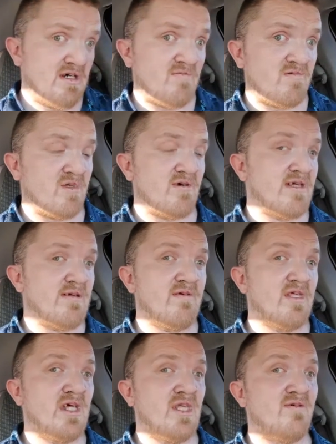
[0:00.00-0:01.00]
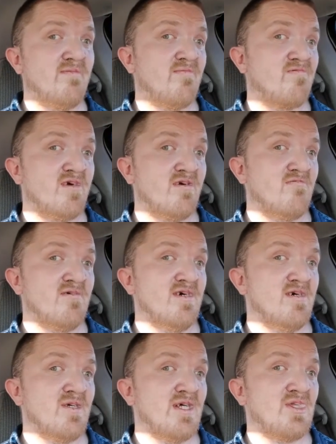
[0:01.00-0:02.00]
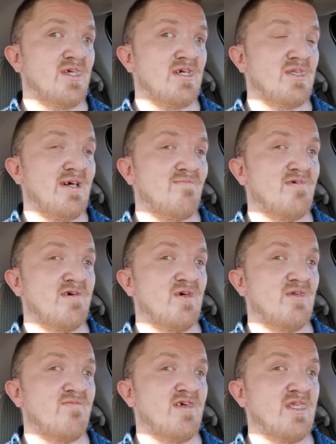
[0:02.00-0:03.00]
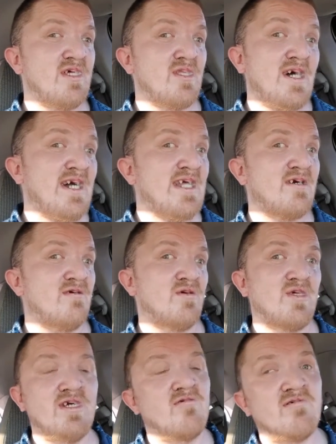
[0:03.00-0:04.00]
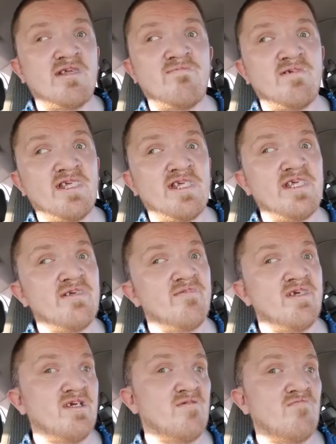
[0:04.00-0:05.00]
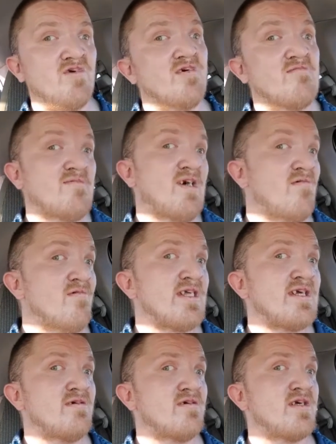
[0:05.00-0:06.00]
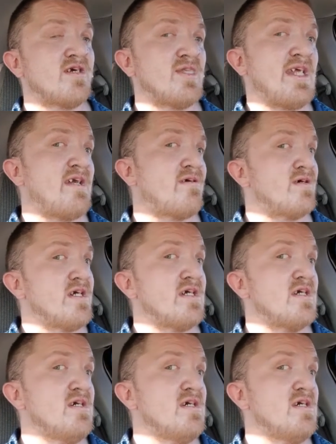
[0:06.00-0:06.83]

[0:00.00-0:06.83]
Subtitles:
for those of you that know me pretty well, I think that'd probably be the last car that you would expect to see me in. But I was starting to consider it.